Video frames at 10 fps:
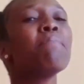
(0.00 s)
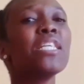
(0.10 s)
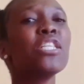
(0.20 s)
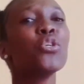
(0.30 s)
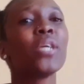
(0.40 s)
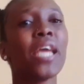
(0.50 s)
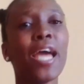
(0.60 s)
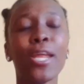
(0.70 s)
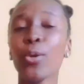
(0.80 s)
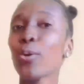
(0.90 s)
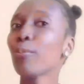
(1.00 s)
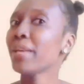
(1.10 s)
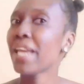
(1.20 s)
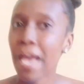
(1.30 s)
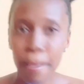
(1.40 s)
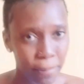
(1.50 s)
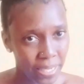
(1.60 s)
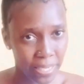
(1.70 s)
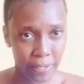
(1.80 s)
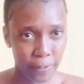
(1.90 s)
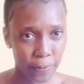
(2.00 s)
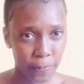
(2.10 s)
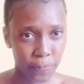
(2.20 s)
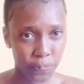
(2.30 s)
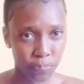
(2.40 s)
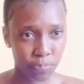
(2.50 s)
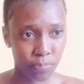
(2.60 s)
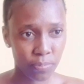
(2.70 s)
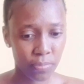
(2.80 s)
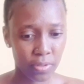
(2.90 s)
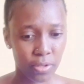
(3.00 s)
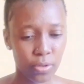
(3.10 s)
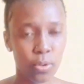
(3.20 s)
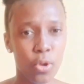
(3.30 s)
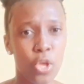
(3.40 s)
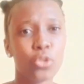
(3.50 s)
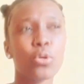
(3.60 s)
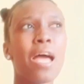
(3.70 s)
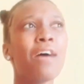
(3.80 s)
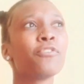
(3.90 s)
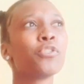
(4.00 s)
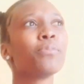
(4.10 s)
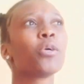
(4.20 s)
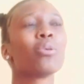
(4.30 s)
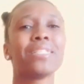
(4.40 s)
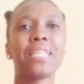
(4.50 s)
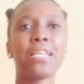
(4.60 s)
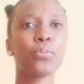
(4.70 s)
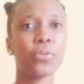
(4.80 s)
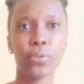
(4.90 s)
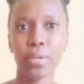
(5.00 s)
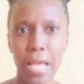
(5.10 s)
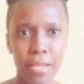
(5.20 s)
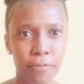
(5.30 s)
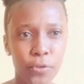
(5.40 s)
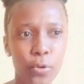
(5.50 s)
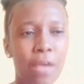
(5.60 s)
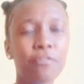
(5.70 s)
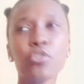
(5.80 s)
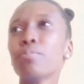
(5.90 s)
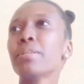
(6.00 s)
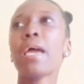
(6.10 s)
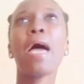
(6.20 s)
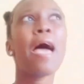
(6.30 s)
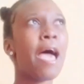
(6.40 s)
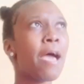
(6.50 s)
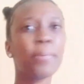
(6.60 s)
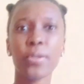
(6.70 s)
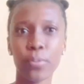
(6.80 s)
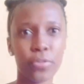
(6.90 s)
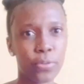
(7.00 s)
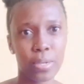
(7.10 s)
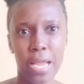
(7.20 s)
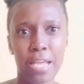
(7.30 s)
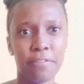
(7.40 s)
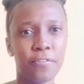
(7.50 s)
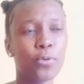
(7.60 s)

mean you cannot be happy. You know, you have to be content with your life. You have to be happy with your life.